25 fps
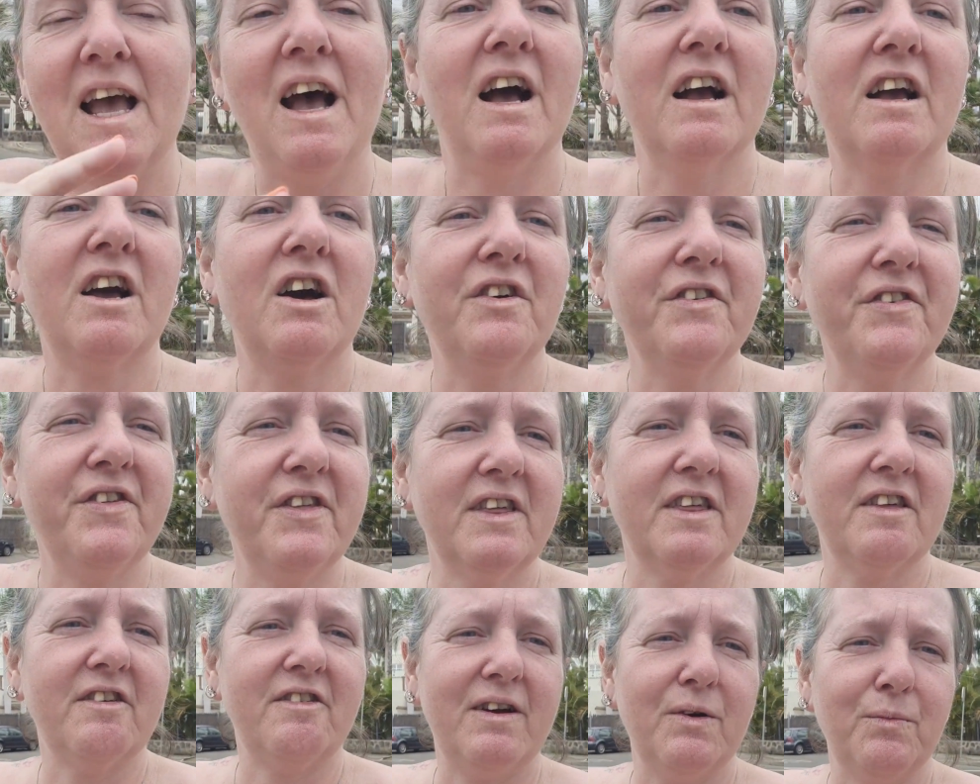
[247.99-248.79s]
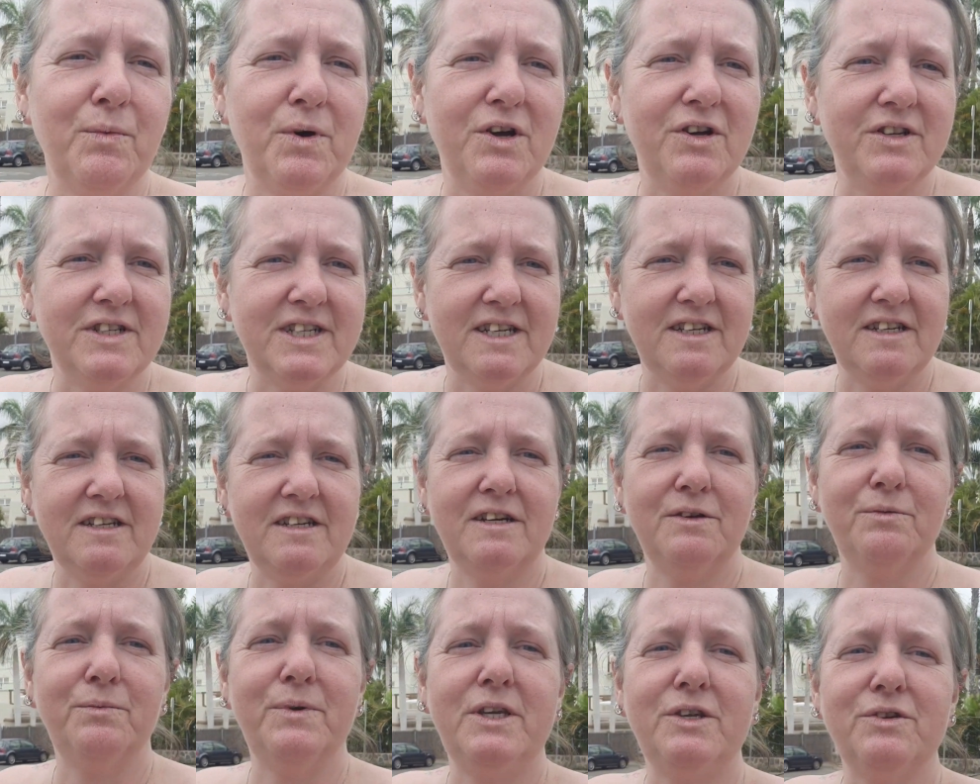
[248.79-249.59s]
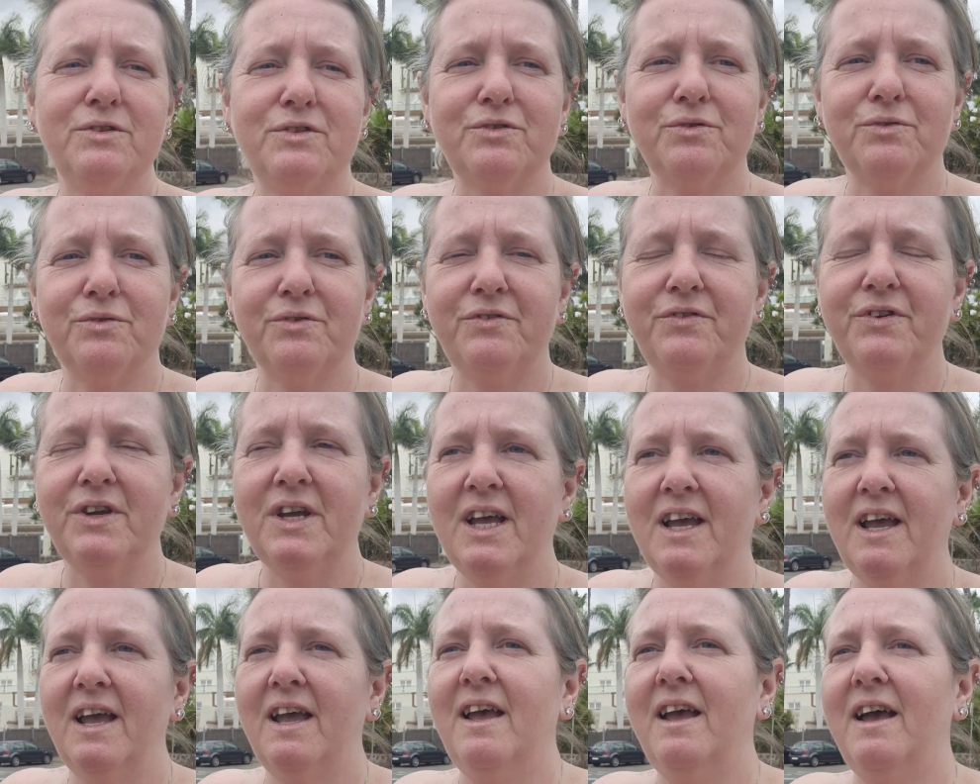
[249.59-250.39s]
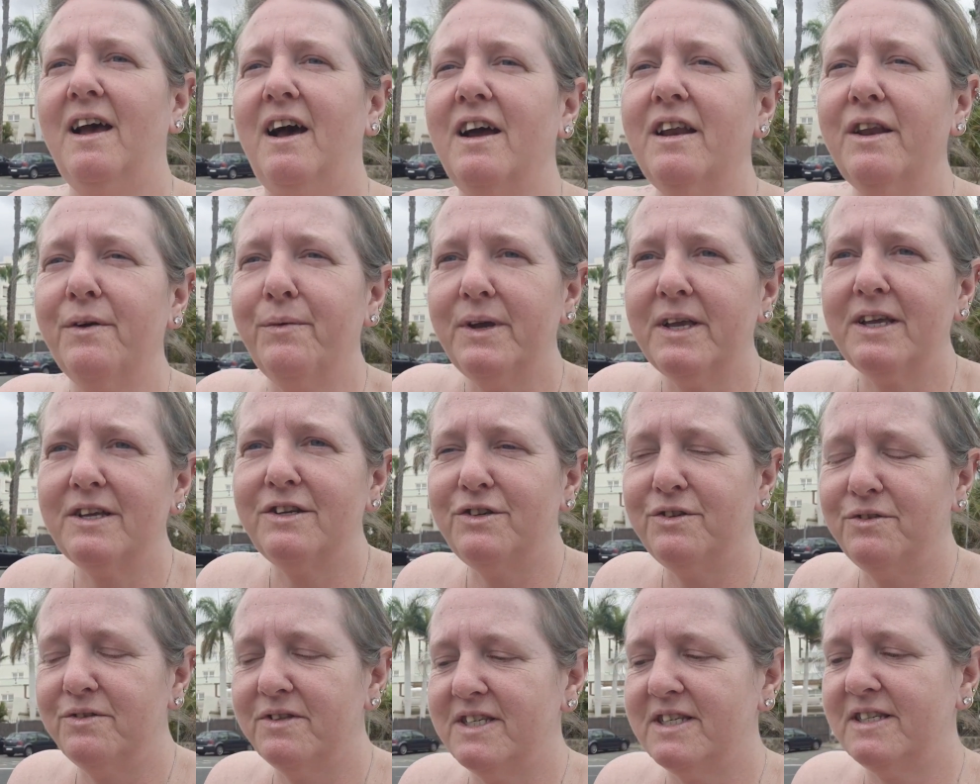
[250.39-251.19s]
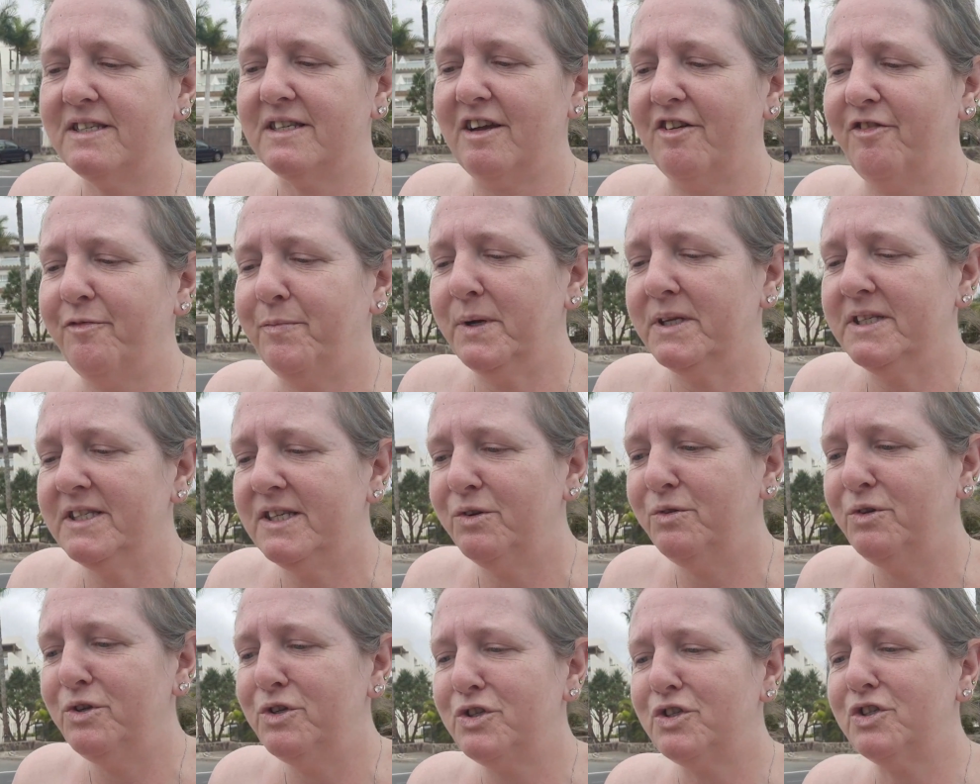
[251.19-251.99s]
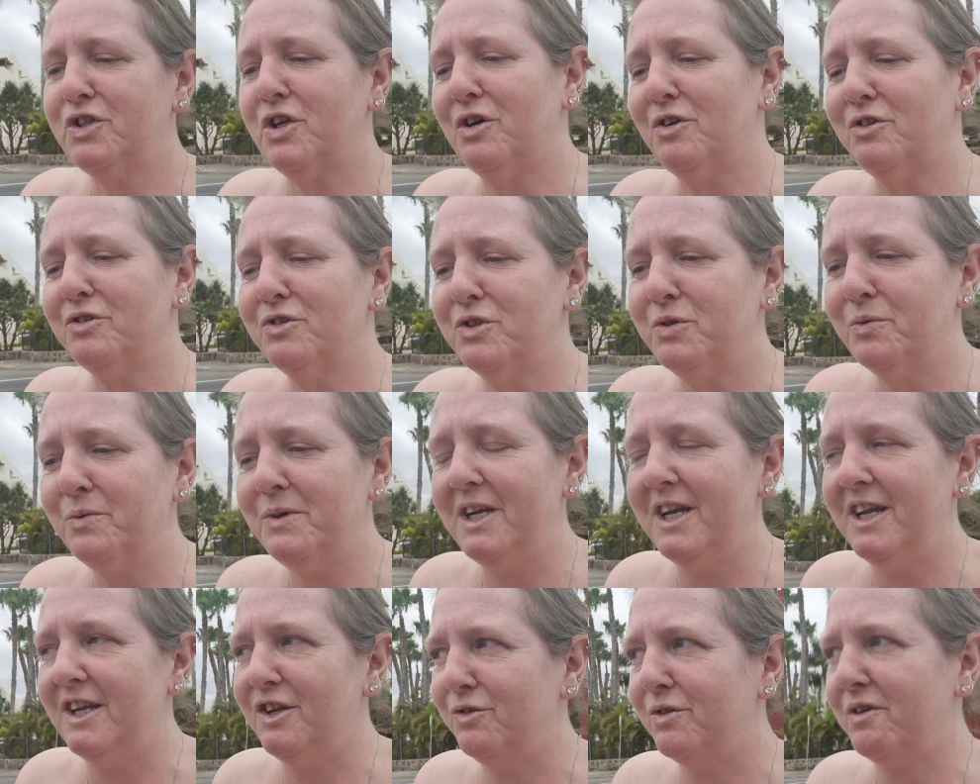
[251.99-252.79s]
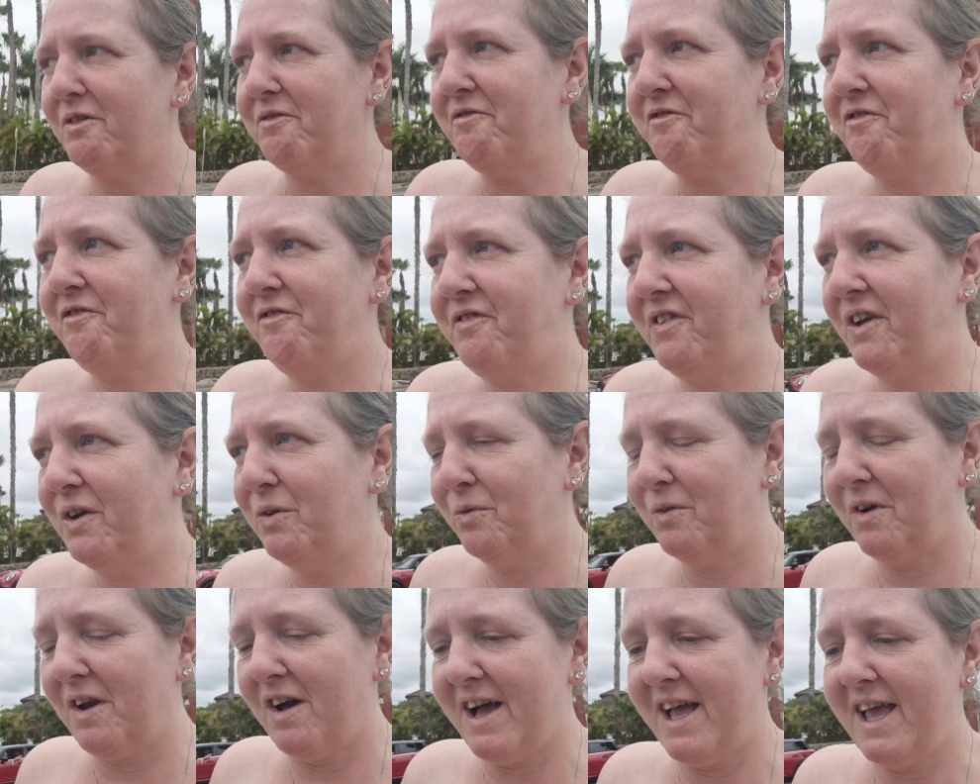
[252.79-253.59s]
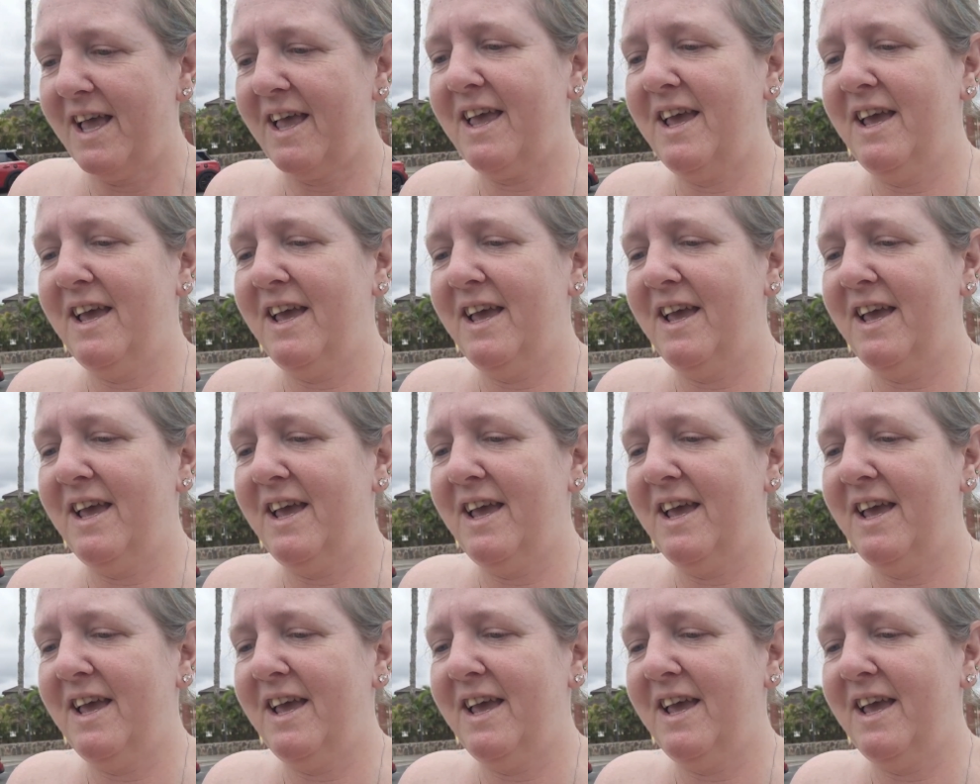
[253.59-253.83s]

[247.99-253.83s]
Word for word: I can't think of the right wording you know where you're sort of I know I can do this stuff, but until you start doing it, you don't feel like